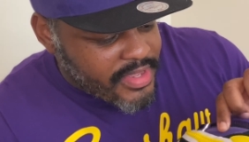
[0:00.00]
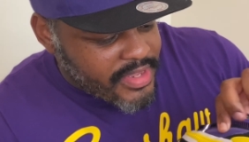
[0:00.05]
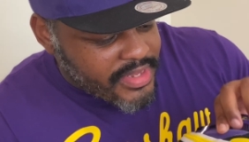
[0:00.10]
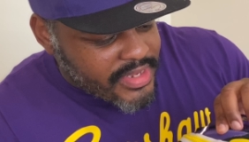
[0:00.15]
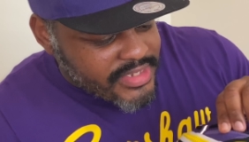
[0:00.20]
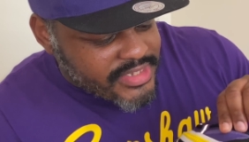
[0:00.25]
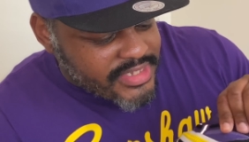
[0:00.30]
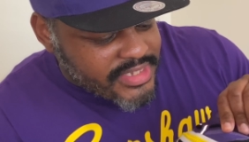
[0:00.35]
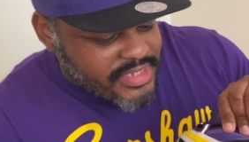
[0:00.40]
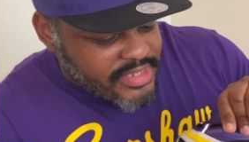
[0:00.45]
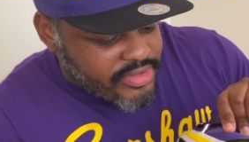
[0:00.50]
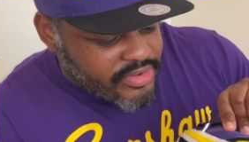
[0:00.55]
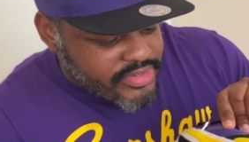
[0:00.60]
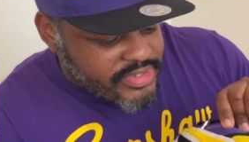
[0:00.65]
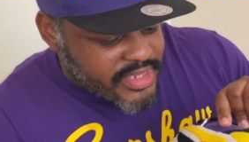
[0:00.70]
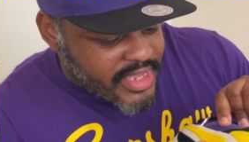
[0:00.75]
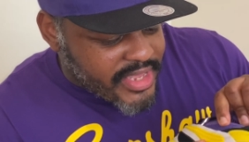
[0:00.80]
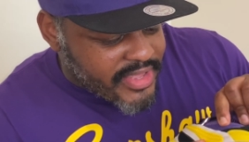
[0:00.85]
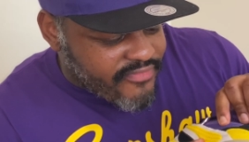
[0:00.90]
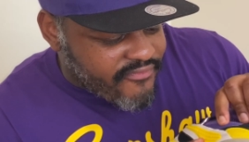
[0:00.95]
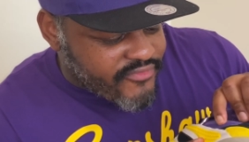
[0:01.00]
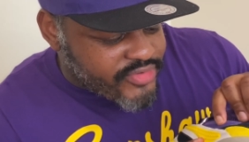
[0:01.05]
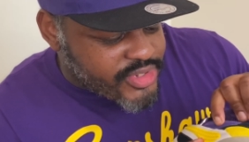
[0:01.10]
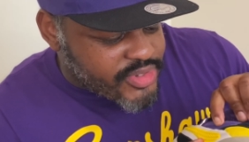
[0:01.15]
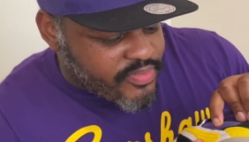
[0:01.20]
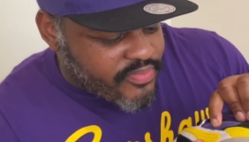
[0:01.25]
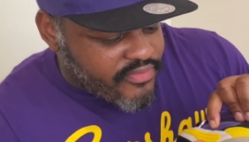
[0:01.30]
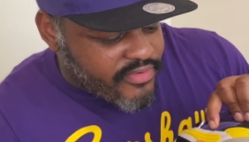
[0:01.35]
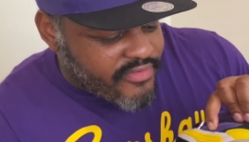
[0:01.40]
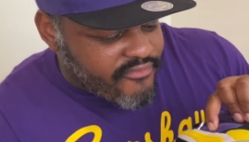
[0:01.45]
this is, looks like it's for
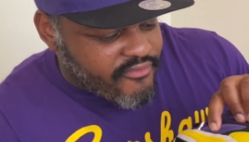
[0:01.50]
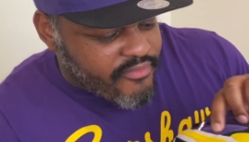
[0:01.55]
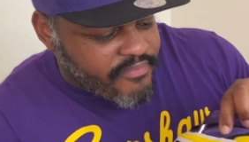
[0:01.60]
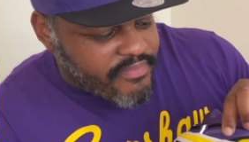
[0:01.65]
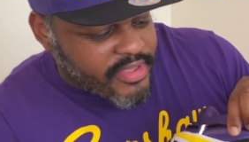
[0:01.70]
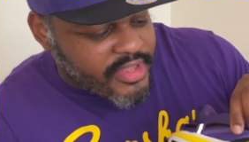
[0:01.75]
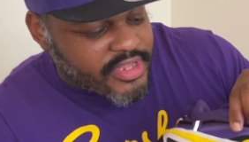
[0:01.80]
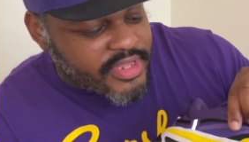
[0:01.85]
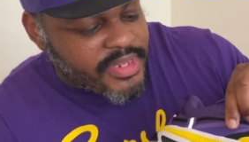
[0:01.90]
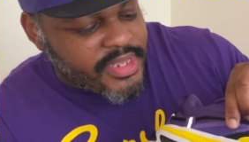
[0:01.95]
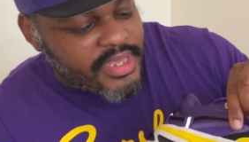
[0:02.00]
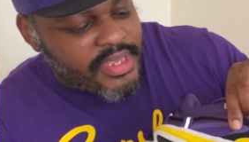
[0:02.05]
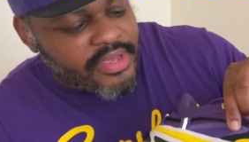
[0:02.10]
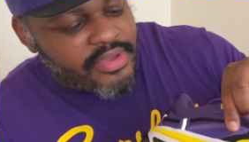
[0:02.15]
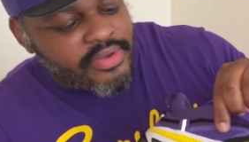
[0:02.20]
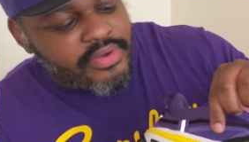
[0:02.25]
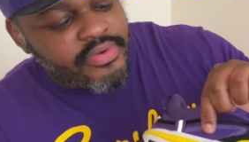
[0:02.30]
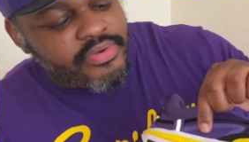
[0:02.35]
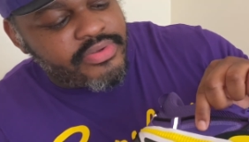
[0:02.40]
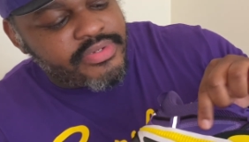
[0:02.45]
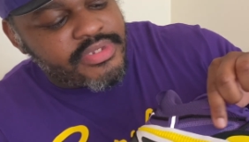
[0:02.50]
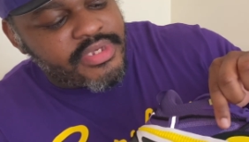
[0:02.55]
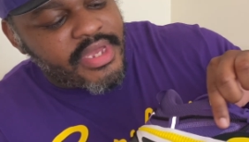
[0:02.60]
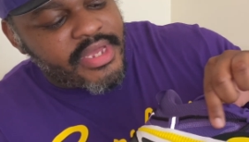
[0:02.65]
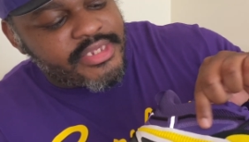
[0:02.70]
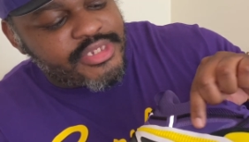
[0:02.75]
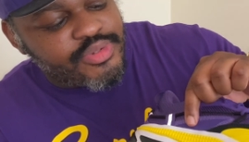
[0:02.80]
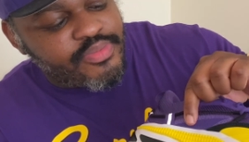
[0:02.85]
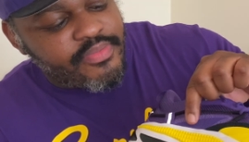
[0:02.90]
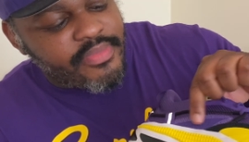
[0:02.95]
some breathability here. It's
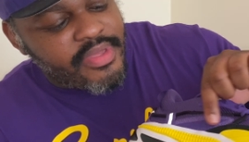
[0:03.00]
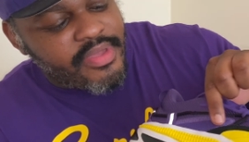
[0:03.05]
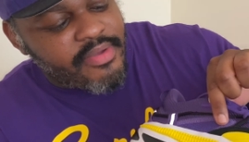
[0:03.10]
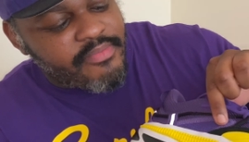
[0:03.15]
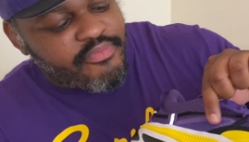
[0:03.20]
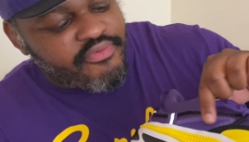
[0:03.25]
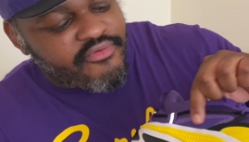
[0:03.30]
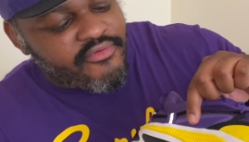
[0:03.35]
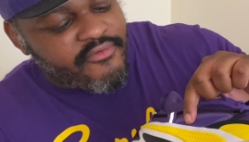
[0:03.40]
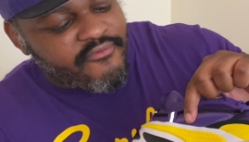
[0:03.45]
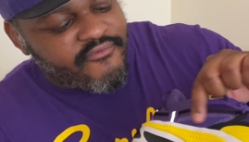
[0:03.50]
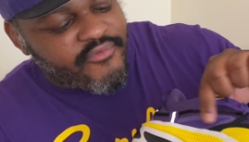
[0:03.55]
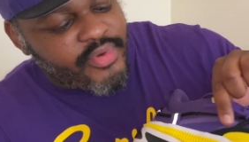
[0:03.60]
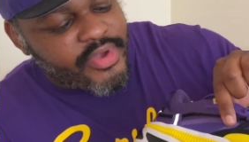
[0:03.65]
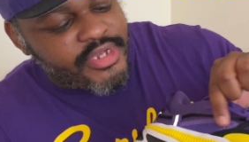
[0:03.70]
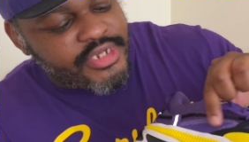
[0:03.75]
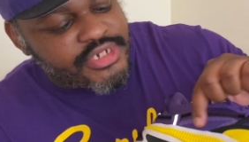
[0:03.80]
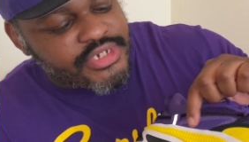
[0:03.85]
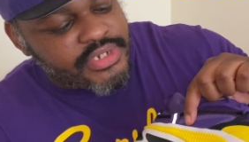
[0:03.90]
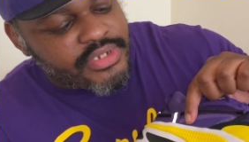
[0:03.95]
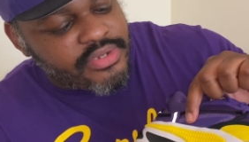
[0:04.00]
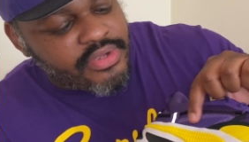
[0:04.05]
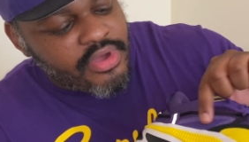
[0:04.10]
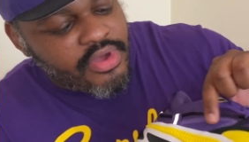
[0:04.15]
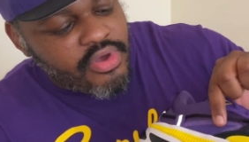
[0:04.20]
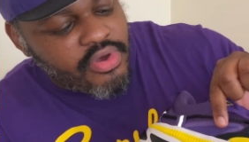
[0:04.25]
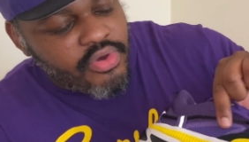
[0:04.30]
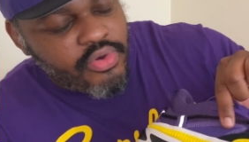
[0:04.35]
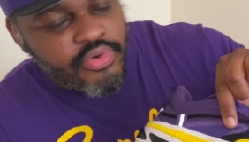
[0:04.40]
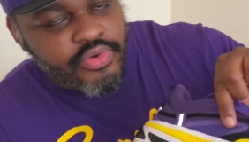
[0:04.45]
got some perforation
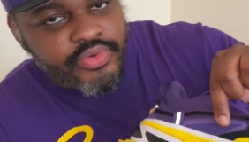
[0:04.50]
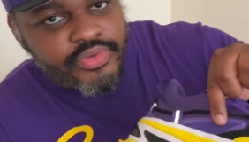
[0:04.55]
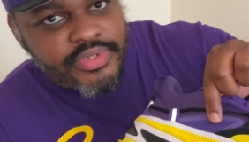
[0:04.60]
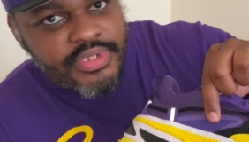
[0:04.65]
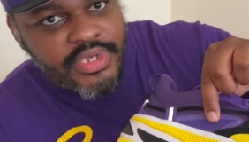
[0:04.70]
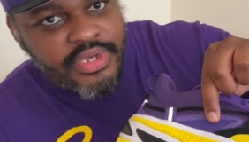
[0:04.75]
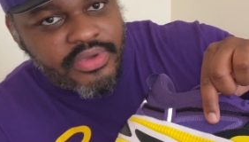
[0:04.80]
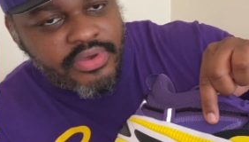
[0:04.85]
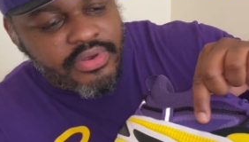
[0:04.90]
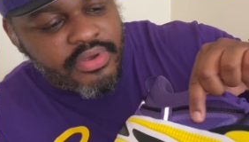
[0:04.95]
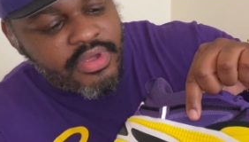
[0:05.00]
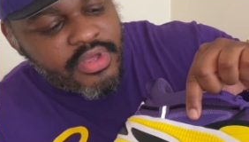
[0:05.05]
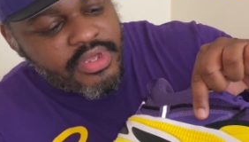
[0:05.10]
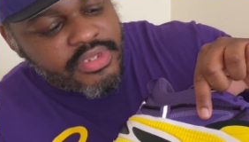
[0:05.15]
holes here.